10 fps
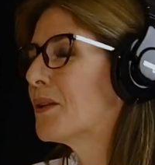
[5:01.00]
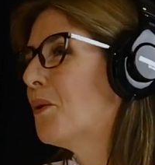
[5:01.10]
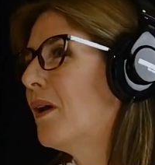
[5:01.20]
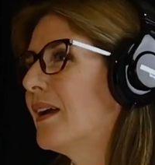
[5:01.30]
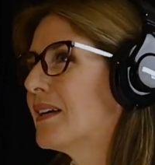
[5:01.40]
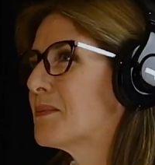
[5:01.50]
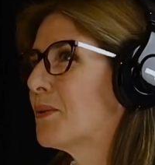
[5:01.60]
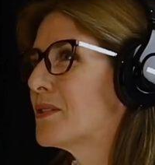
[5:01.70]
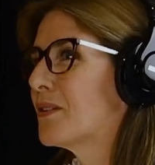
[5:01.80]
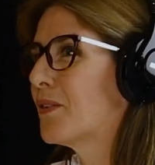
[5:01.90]
the why, I
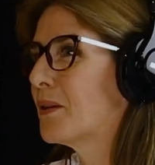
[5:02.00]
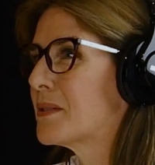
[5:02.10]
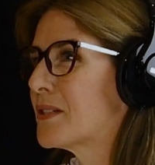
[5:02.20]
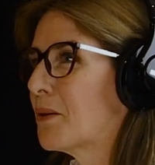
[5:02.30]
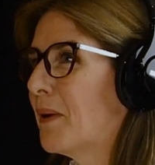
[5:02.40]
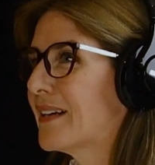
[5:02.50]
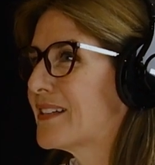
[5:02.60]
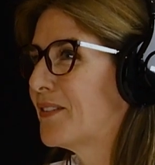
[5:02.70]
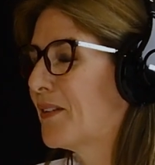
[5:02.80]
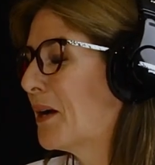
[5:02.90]
suppose, if I was to go back
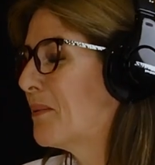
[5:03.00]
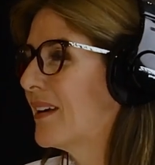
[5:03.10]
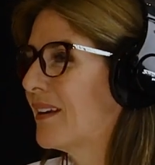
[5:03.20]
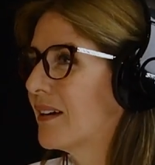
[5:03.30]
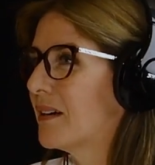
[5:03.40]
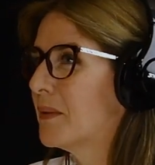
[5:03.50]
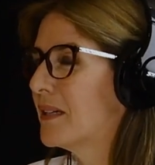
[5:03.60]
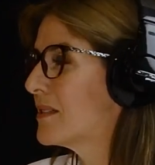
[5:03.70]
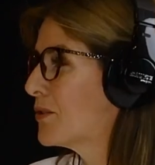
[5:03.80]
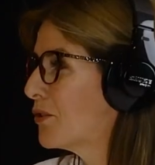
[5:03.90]
to the very beginning, I'm a
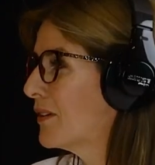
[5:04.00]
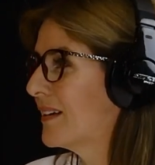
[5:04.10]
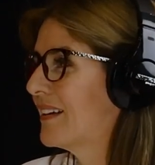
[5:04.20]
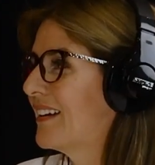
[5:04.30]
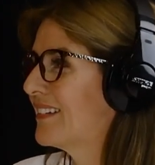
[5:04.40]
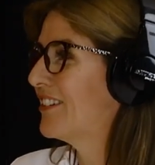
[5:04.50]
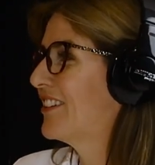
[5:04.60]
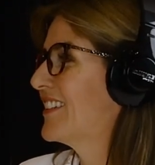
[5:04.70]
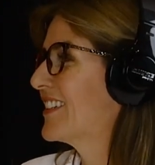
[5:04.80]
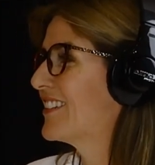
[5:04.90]
historian at
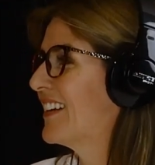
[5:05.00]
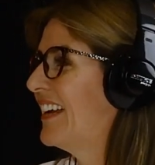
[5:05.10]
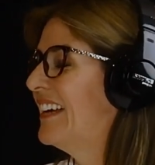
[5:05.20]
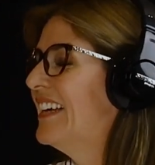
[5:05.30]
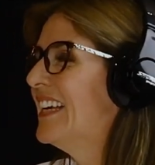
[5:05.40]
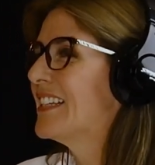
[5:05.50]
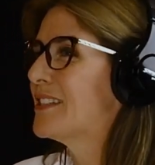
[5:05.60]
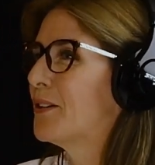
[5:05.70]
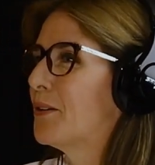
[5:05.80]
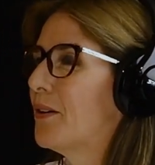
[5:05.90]
heart, actually.
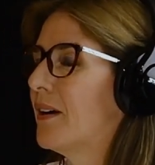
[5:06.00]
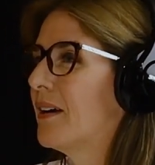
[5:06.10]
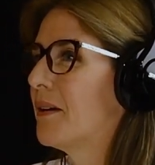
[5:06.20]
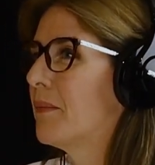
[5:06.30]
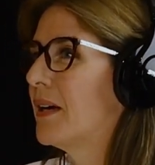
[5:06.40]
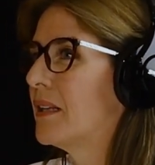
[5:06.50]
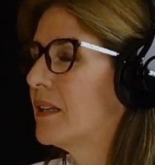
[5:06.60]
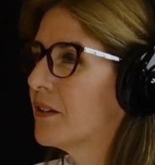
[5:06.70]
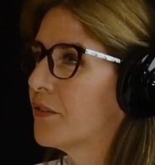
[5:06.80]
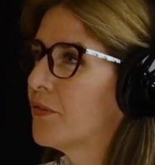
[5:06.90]
So I
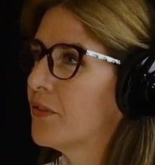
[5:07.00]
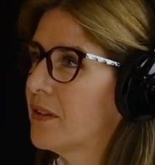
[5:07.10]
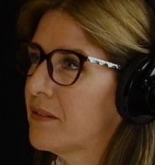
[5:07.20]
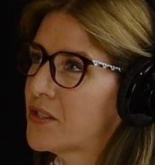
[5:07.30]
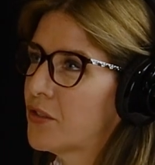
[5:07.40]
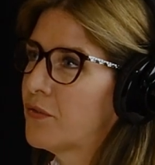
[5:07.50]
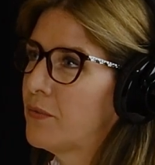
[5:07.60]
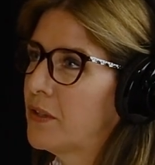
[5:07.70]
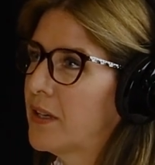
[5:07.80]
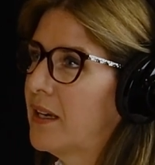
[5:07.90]
love sort of
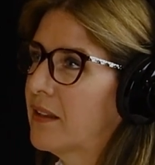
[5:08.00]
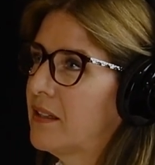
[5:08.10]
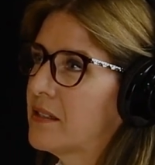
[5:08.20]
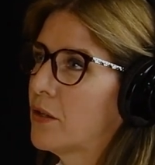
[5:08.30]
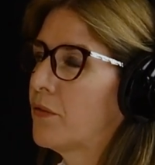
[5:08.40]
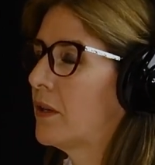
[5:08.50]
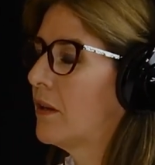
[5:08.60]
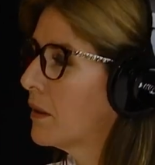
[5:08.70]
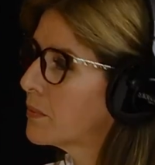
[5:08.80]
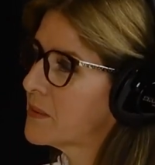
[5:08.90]
looking at things over a
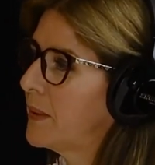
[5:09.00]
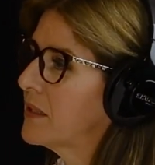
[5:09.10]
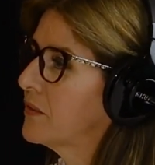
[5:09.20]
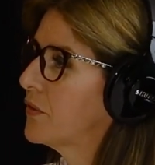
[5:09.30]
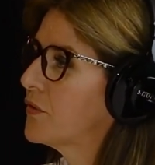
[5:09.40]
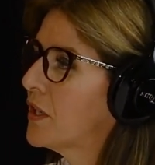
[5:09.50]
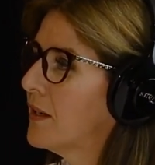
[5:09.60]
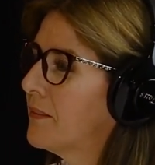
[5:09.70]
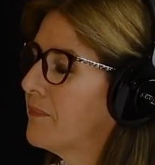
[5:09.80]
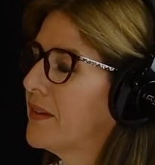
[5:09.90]
long perspective of
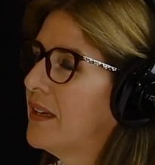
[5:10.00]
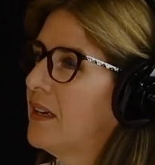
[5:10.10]
time.